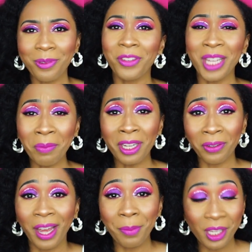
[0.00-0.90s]
If someone
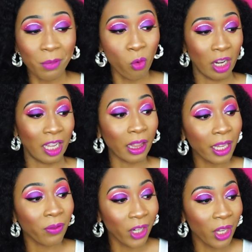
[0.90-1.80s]
can find me some more
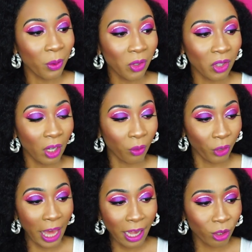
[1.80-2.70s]
Klick videos to
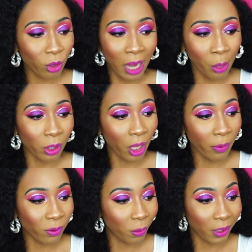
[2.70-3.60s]
react to, I would
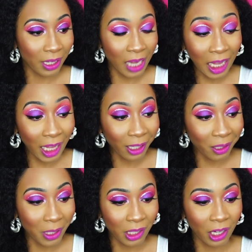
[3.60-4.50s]
love to, because I like
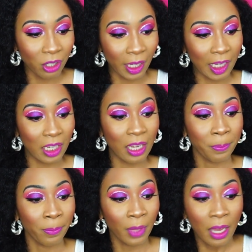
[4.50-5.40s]
him as a dancer. Like I
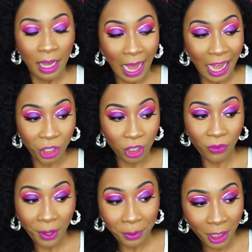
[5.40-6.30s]
said, I
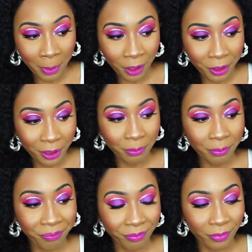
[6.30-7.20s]
just found out about him.
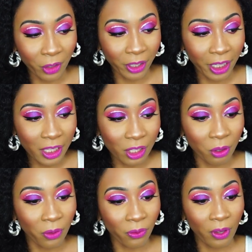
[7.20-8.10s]
All right,
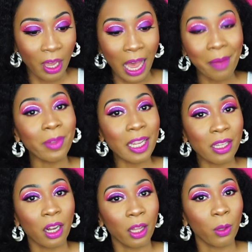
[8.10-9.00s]
so if I'm late
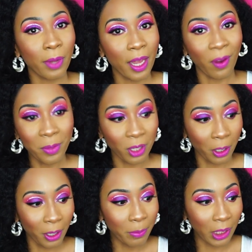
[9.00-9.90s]
to the Klick wave, I'm
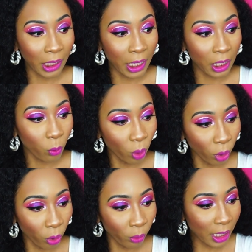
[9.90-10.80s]
sorry, but like,
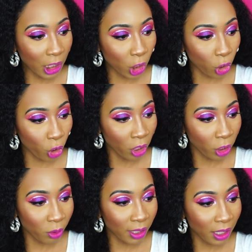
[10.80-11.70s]
woo, he's
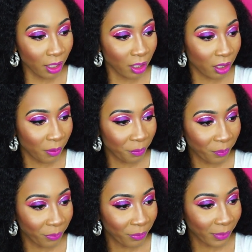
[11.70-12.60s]
good. You see this?
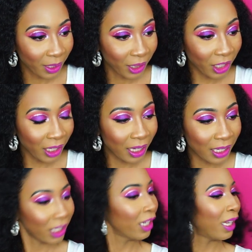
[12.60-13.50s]
Look at this.